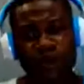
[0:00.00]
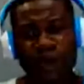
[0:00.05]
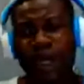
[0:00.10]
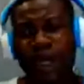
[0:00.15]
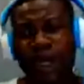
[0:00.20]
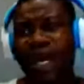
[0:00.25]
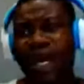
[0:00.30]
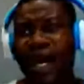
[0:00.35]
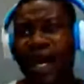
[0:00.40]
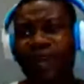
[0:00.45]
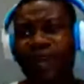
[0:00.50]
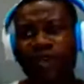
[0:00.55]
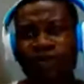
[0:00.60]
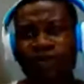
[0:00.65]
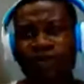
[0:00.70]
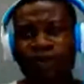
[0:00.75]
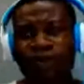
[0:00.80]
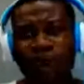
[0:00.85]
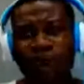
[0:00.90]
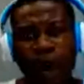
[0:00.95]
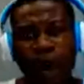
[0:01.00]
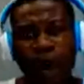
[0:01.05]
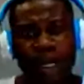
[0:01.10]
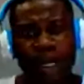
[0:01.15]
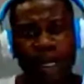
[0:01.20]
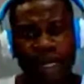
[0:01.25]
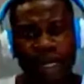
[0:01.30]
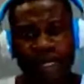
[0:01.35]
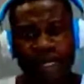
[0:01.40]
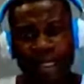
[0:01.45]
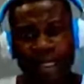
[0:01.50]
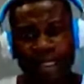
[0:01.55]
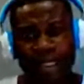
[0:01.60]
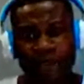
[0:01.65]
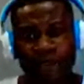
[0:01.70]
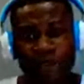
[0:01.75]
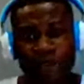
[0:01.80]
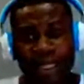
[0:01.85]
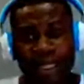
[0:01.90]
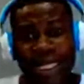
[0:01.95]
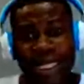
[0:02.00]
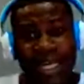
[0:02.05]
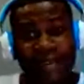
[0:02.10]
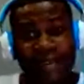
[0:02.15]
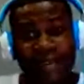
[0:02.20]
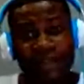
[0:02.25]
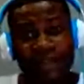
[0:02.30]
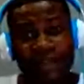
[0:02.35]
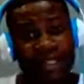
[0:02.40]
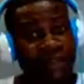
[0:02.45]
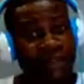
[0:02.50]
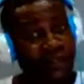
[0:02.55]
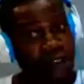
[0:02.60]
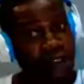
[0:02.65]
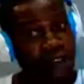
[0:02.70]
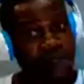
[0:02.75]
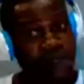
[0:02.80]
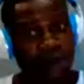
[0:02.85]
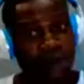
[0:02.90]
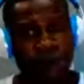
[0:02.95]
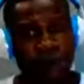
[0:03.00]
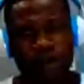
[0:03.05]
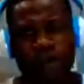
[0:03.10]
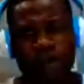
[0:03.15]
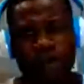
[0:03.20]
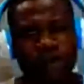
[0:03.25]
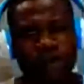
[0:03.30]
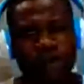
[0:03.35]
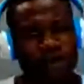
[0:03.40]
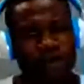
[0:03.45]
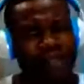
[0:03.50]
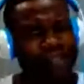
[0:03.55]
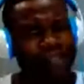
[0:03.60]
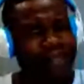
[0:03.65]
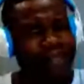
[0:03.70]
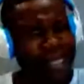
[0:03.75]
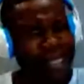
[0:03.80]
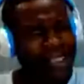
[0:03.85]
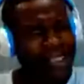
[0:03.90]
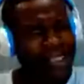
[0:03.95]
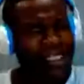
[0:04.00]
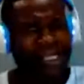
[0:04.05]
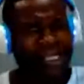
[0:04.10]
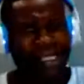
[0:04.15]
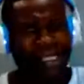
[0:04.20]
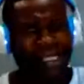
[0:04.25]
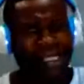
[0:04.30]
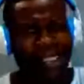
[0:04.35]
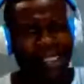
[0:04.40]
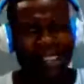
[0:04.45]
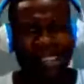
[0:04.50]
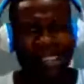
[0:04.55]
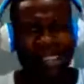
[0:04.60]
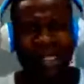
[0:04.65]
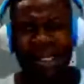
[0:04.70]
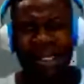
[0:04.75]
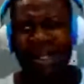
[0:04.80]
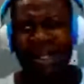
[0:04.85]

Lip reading: you work. You live in the future. You don't predict it. You